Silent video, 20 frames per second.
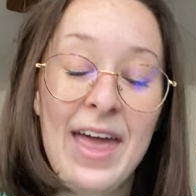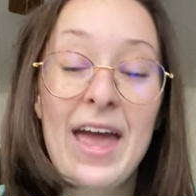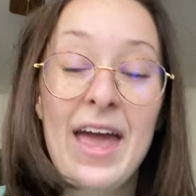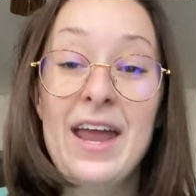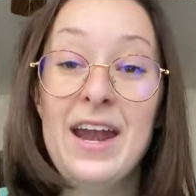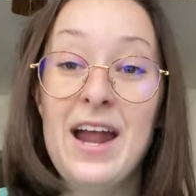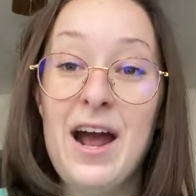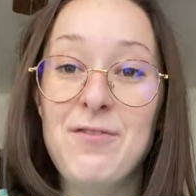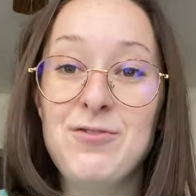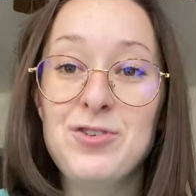
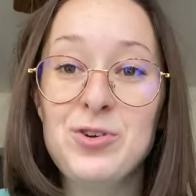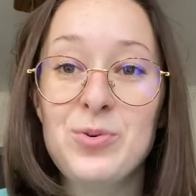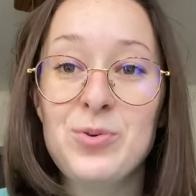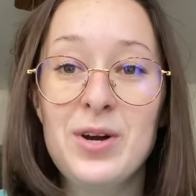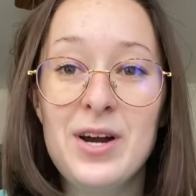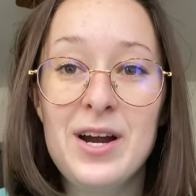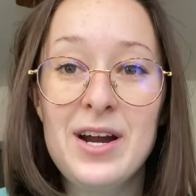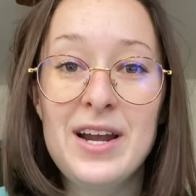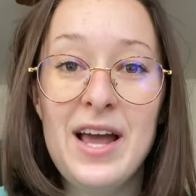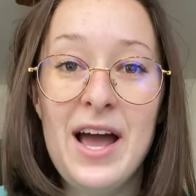And
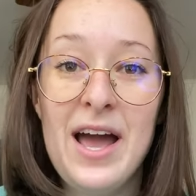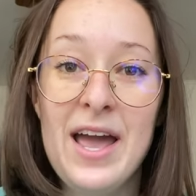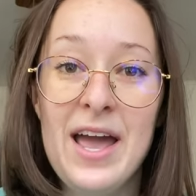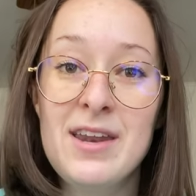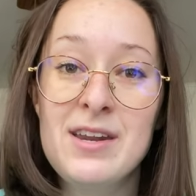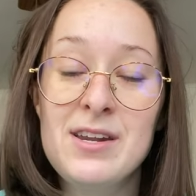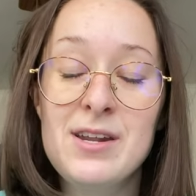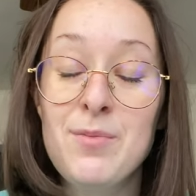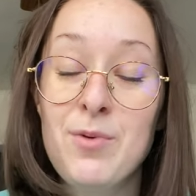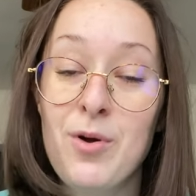afterward, I
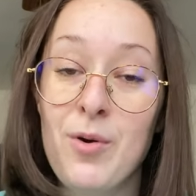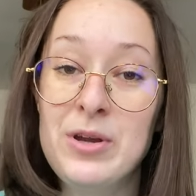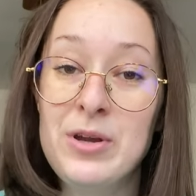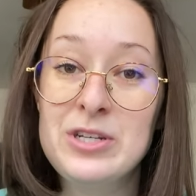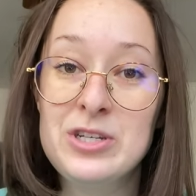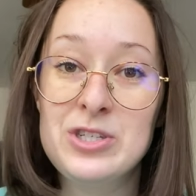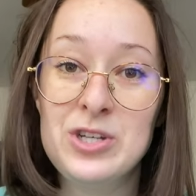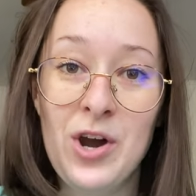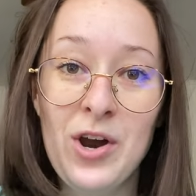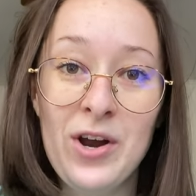ended up going to
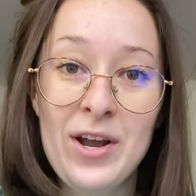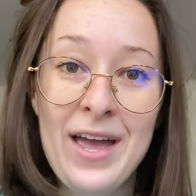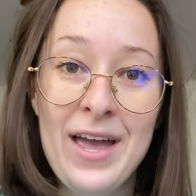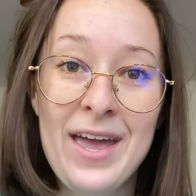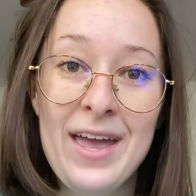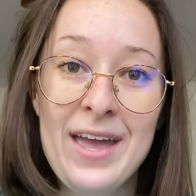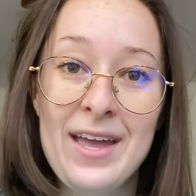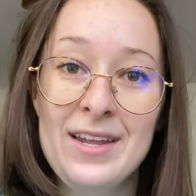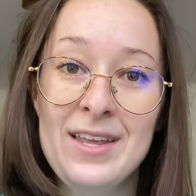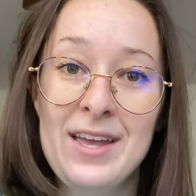
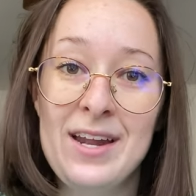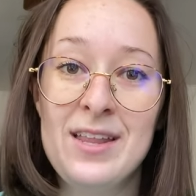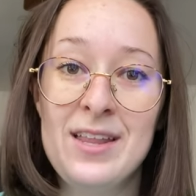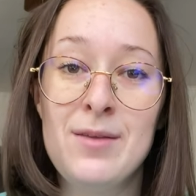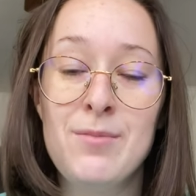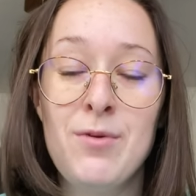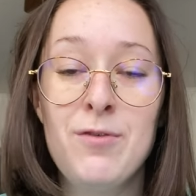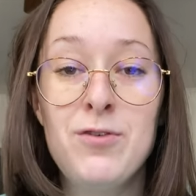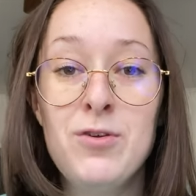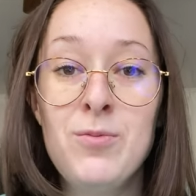Target and getting
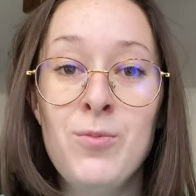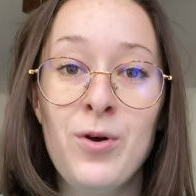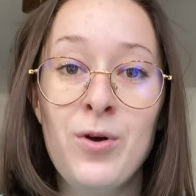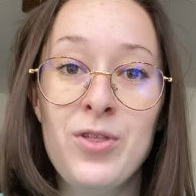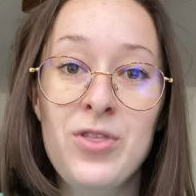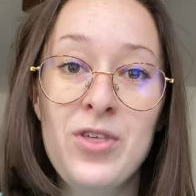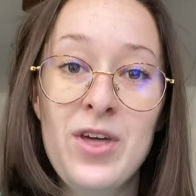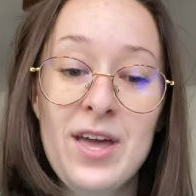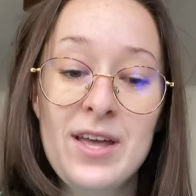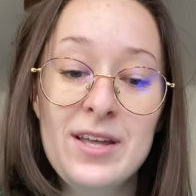them a few more
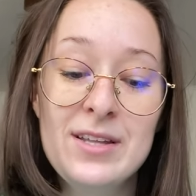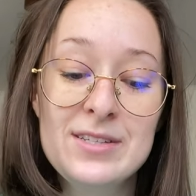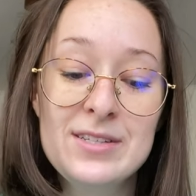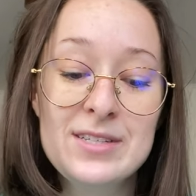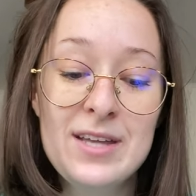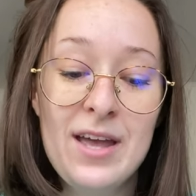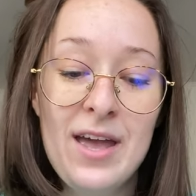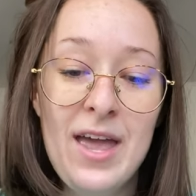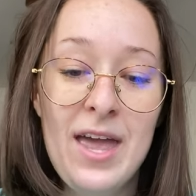things